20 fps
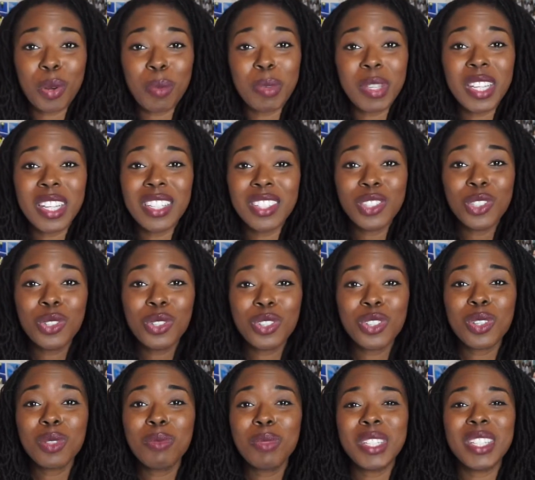because you
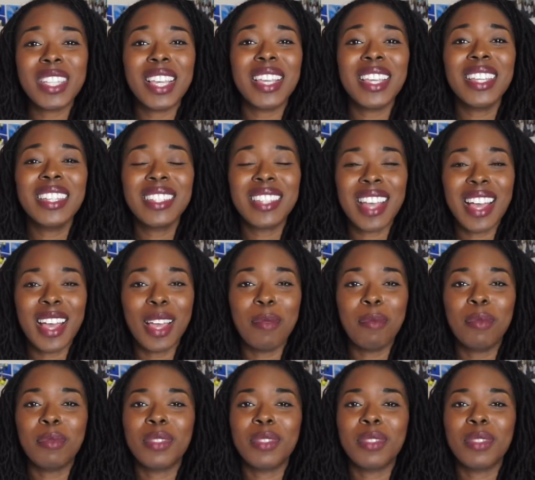should be taking time,